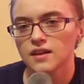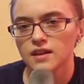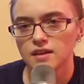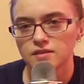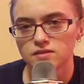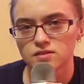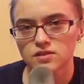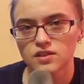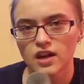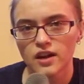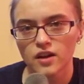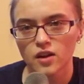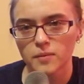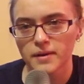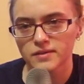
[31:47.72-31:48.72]
He's
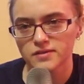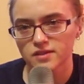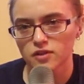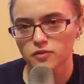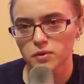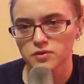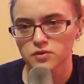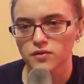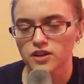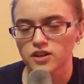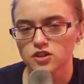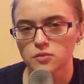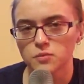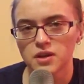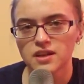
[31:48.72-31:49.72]
not all about
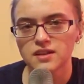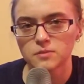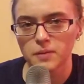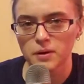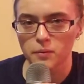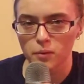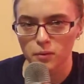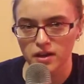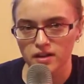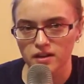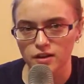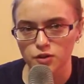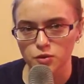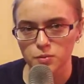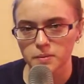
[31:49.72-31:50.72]
self-preservation, but he is about
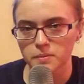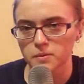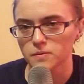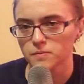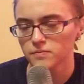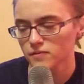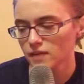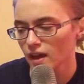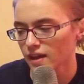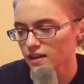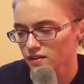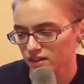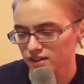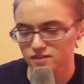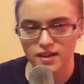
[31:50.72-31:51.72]
protecting other people.
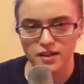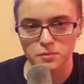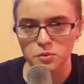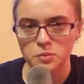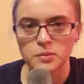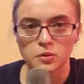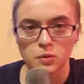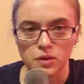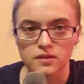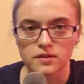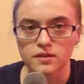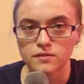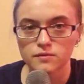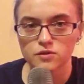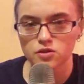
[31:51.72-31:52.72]
And that's an admirable
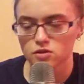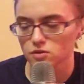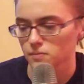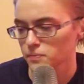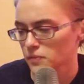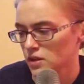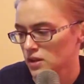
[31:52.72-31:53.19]
quality, for sure.